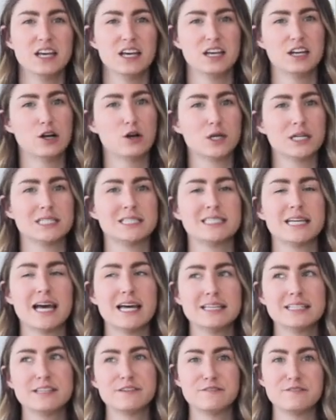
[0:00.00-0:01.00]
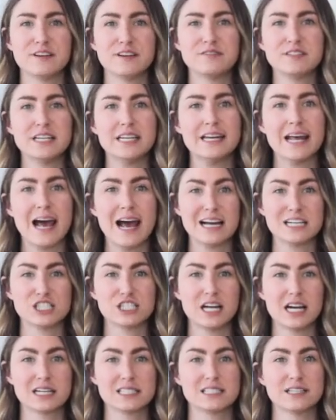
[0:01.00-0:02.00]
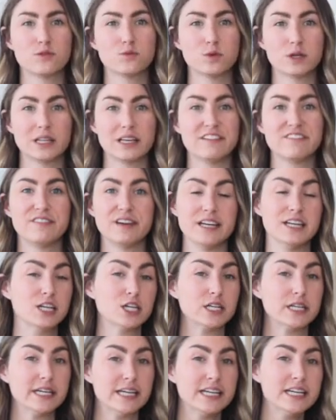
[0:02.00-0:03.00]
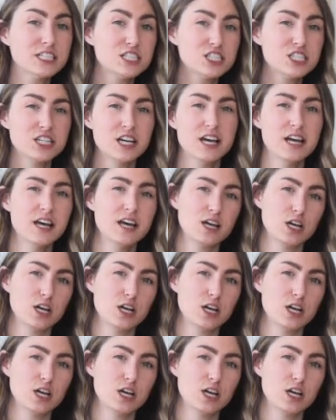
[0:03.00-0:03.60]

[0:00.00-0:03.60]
You know, to 10 to 15 hashtags that really fit your niche.